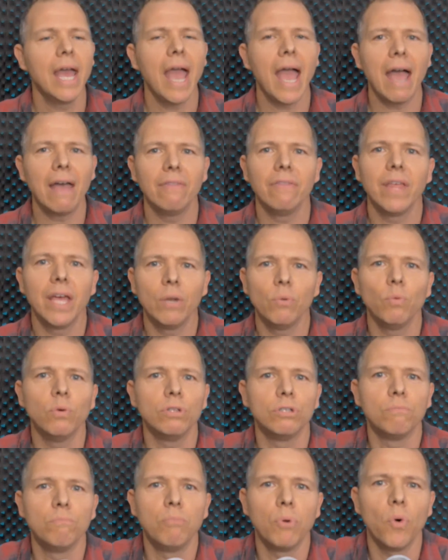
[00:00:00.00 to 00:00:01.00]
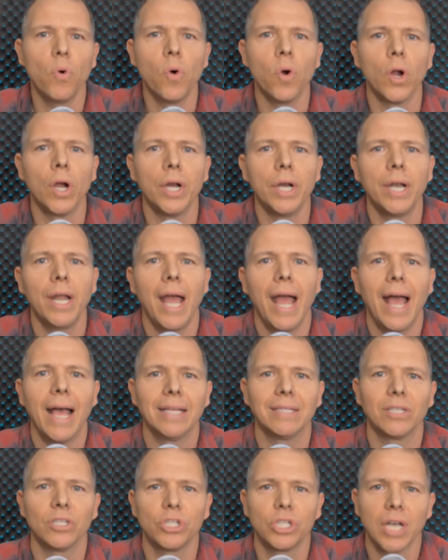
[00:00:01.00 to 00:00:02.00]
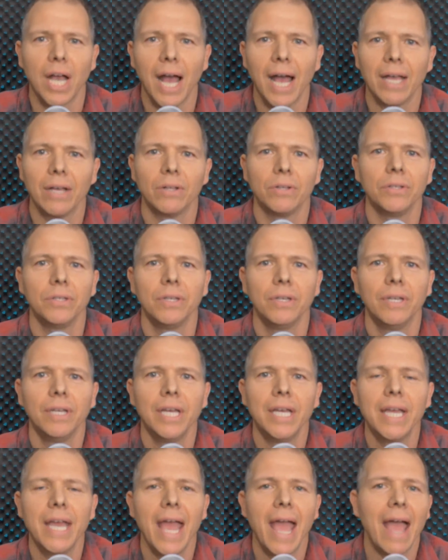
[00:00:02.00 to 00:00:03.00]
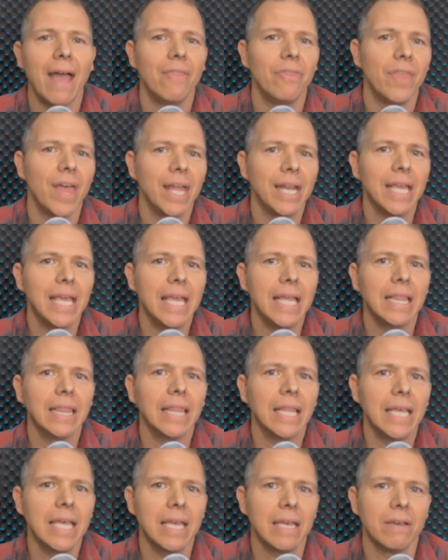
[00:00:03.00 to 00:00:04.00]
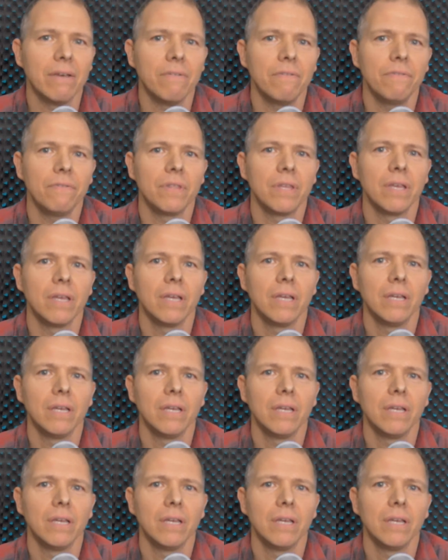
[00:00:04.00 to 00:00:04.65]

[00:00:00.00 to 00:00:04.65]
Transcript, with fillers: and then was born as a child. And then he lived